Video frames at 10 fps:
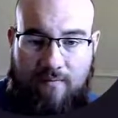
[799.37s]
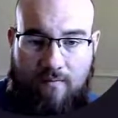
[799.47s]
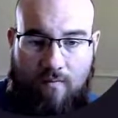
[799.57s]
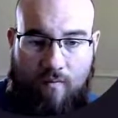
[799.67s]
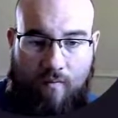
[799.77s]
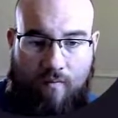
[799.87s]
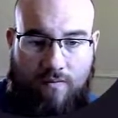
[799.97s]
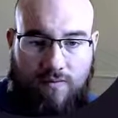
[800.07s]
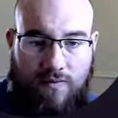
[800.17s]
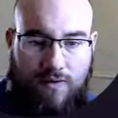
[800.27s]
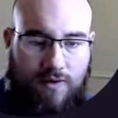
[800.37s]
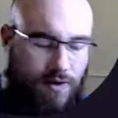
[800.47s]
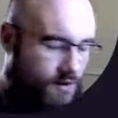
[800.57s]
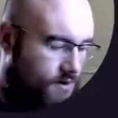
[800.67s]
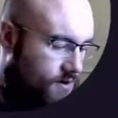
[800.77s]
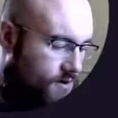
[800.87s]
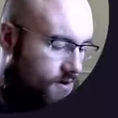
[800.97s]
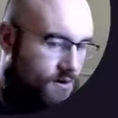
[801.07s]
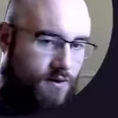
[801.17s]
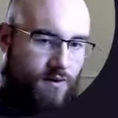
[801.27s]

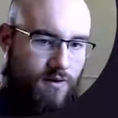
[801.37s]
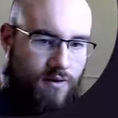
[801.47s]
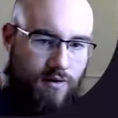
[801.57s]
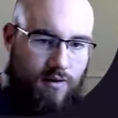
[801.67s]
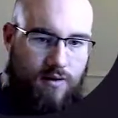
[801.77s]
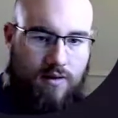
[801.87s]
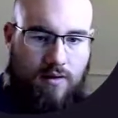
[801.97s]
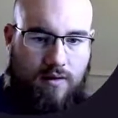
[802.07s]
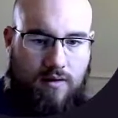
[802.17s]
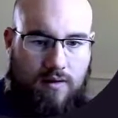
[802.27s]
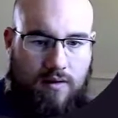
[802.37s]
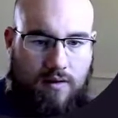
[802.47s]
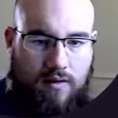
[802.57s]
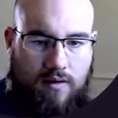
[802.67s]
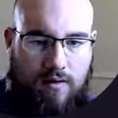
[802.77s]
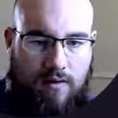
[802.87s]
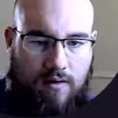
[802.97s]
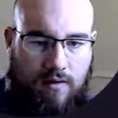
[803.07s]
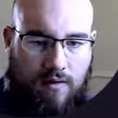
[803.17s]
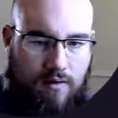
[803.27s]

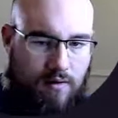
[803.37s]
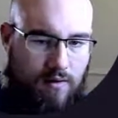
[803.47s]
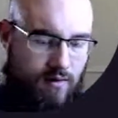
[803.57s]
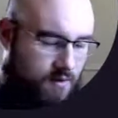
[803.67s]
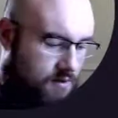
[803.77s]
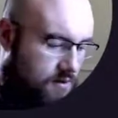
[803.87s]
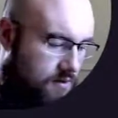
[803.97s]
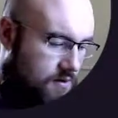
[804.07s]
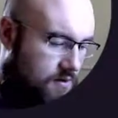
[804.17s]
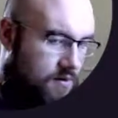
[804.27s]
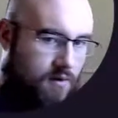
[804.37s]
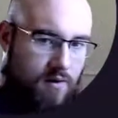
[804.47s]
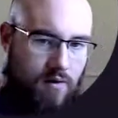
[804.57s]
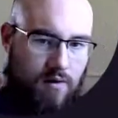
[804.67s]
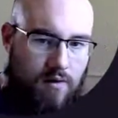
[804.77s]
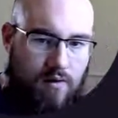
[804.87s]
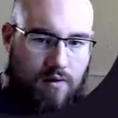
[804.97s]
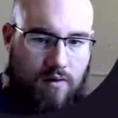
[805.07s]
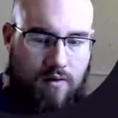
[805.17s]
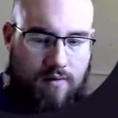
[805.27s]

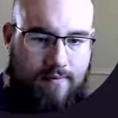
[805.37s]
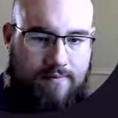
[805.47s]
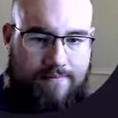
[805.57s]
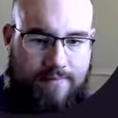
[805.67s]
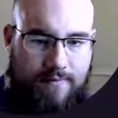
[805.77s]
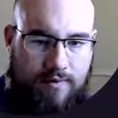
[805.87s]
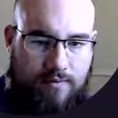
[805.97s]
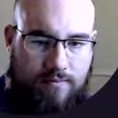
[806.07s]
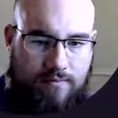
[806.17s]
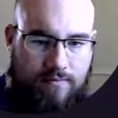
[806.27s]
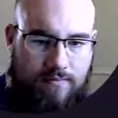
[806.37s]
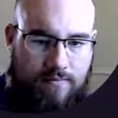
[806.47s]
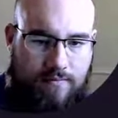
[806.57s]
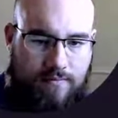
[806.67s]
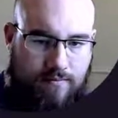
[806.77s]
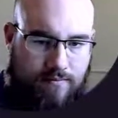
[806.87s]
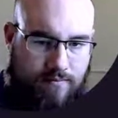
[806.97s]
Nothing is said.